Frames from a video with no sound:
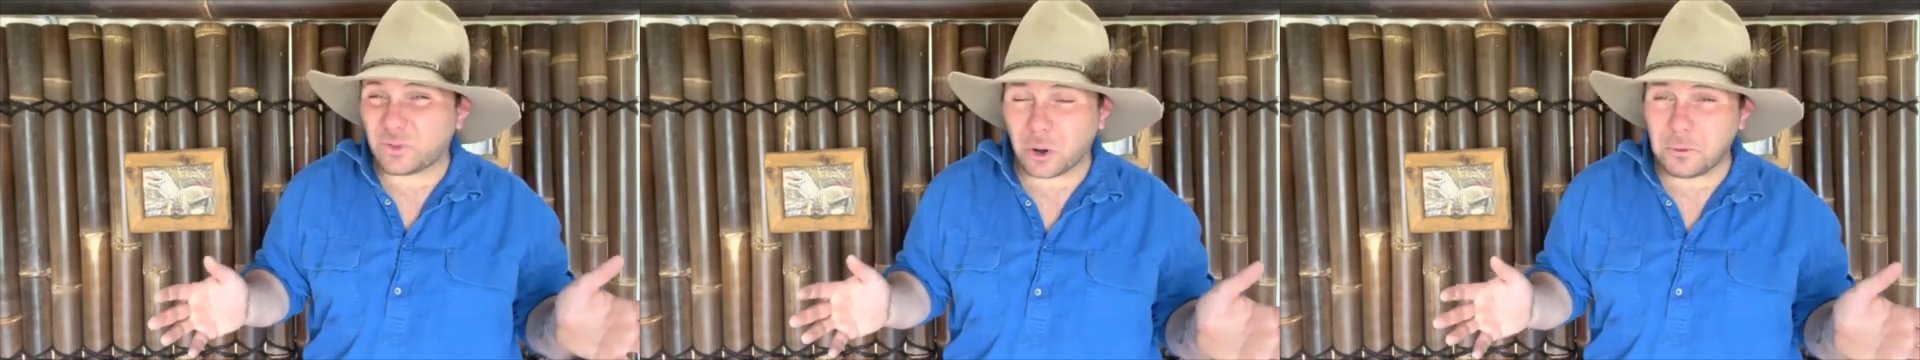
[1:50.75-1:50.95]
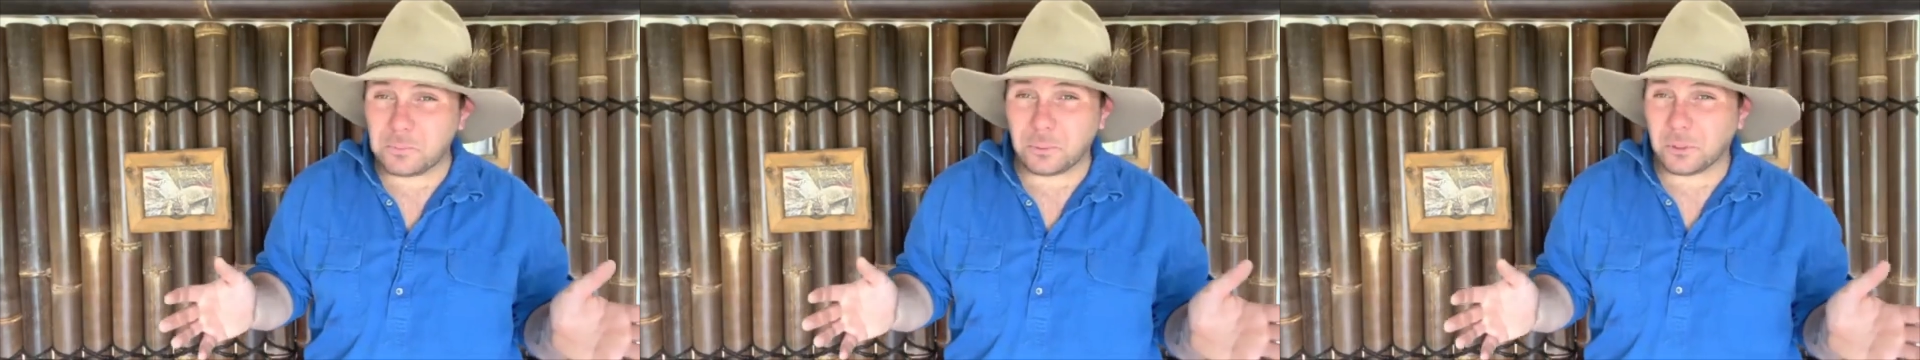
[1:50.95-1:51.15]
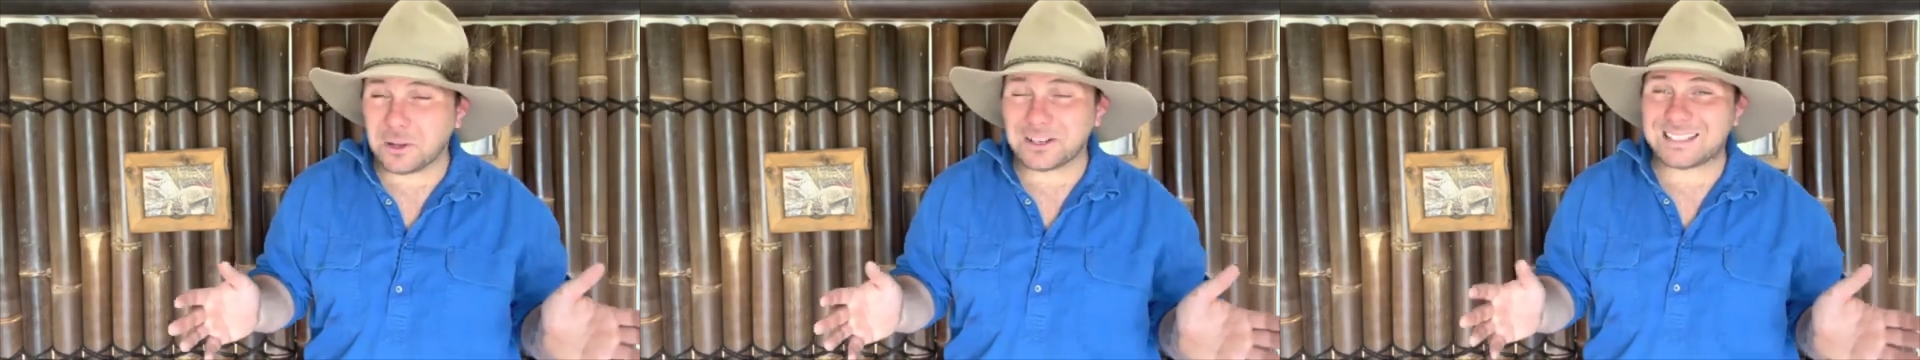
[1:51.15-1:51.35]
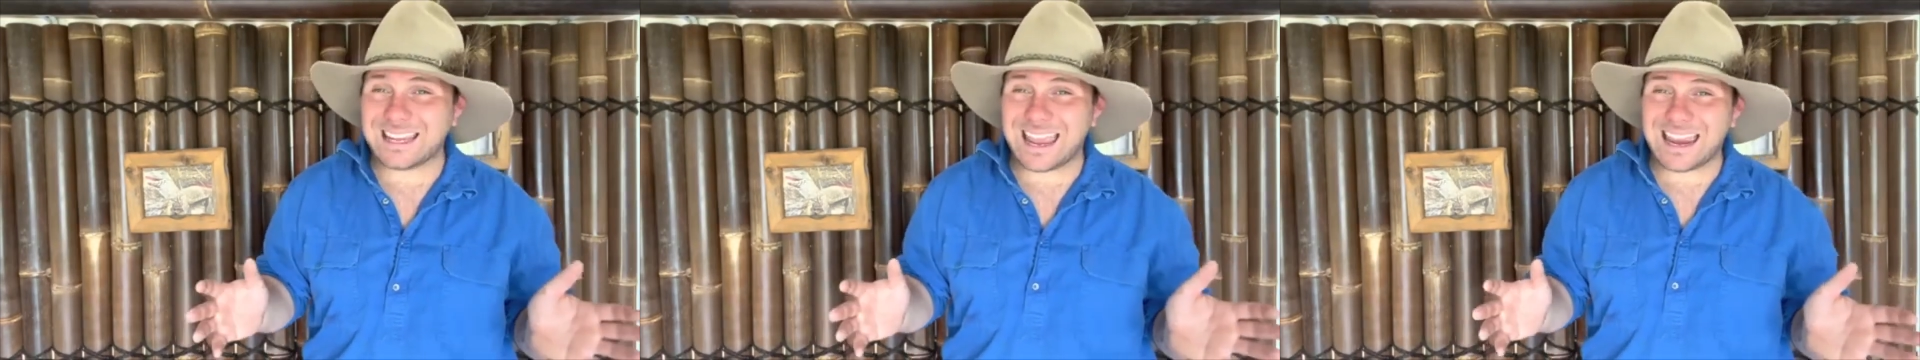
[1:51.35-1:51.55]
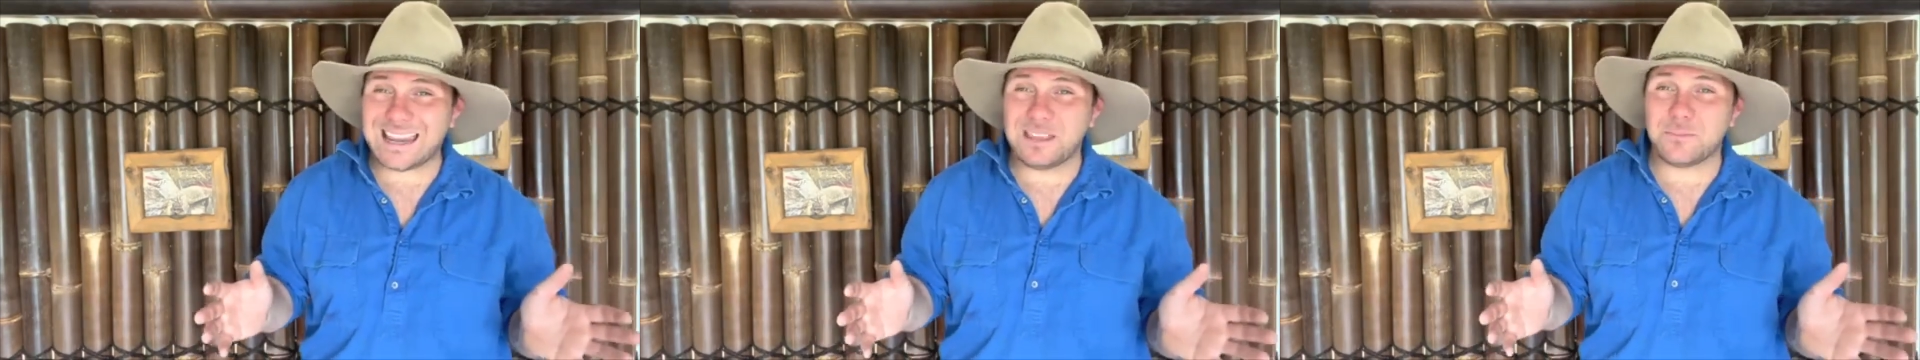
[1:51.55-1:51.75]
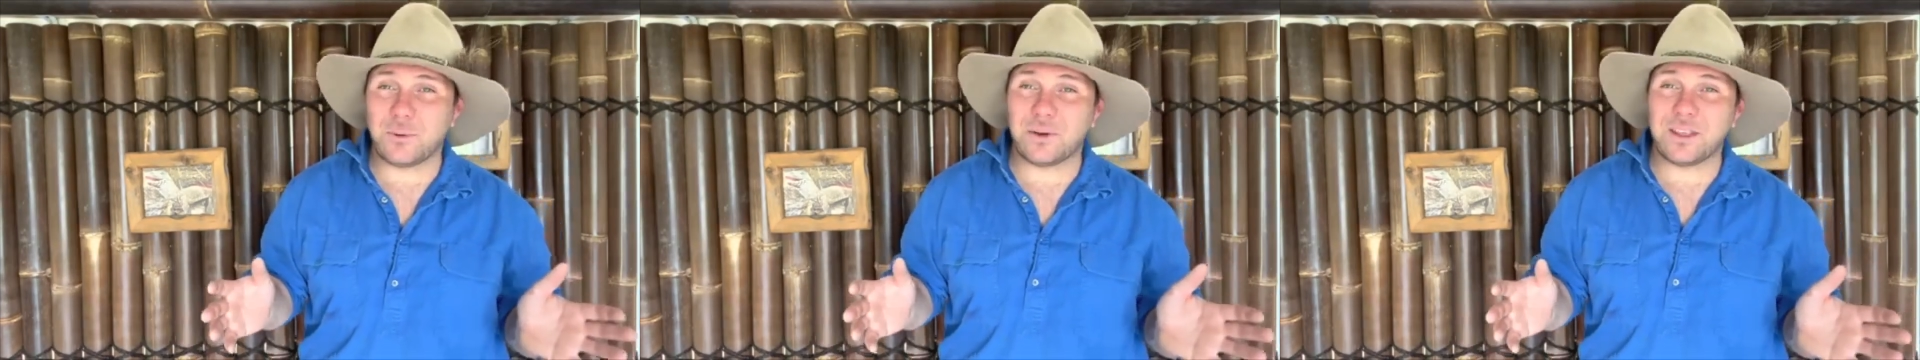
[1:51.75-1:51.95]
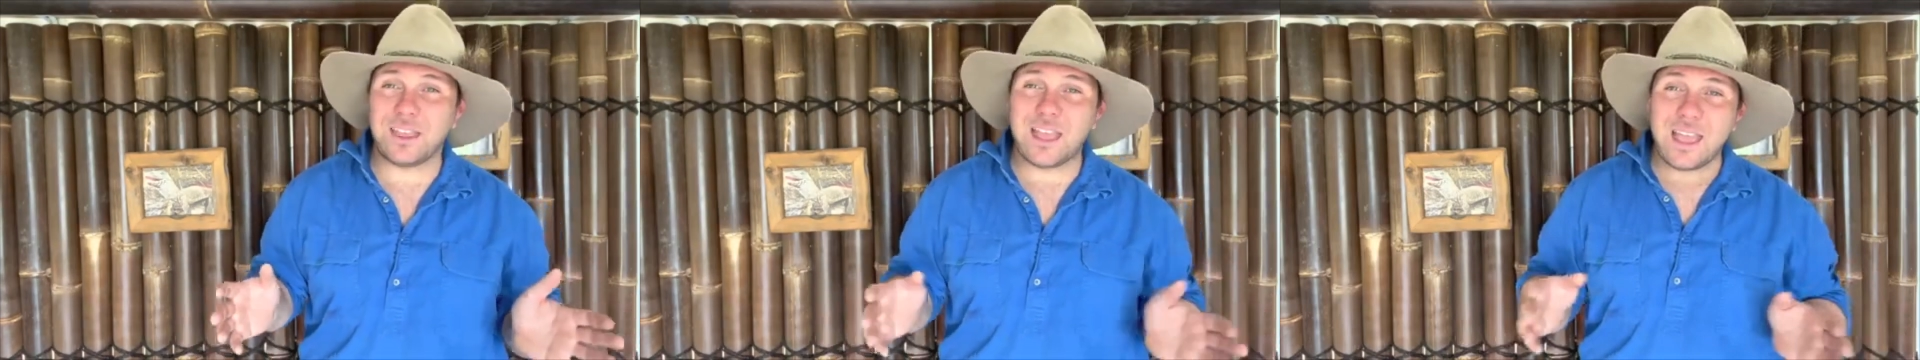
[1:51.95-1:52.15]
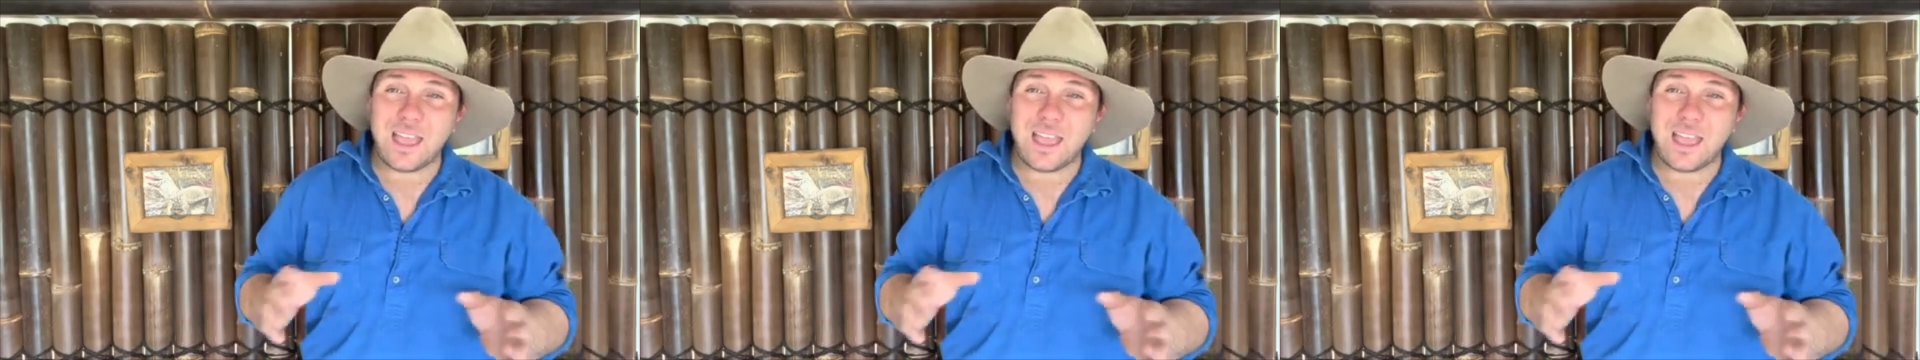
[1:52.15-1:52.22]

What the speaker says: don't belong to anybody